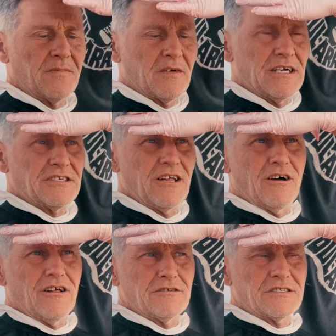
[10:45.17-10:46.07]
Because
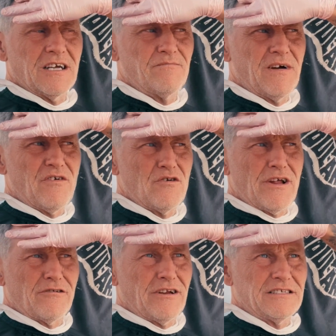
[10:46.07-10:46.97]
other stuff, my phone, I
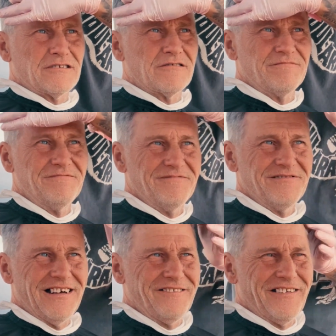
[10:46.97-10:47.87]
don't answer.
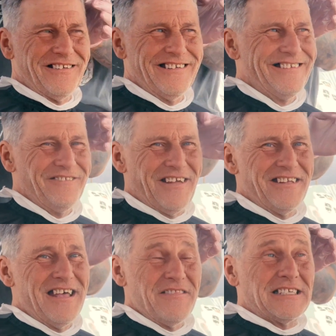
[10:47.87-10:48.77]

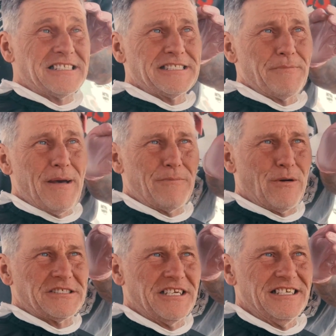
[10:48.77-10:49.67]
That sets a bad
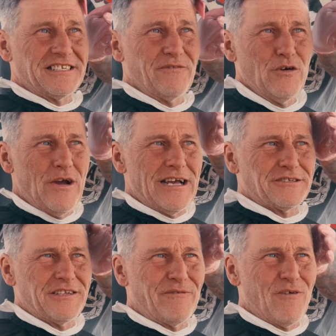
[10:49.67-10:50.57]
precedence. If you answer
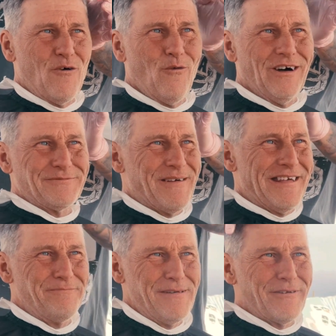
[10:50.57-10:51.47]
that phone once,
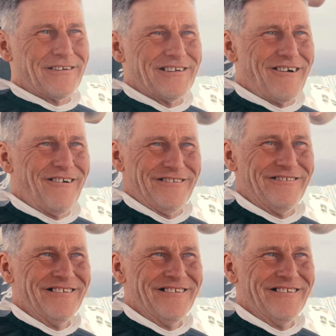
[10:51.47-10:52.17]
man, people are going to call you.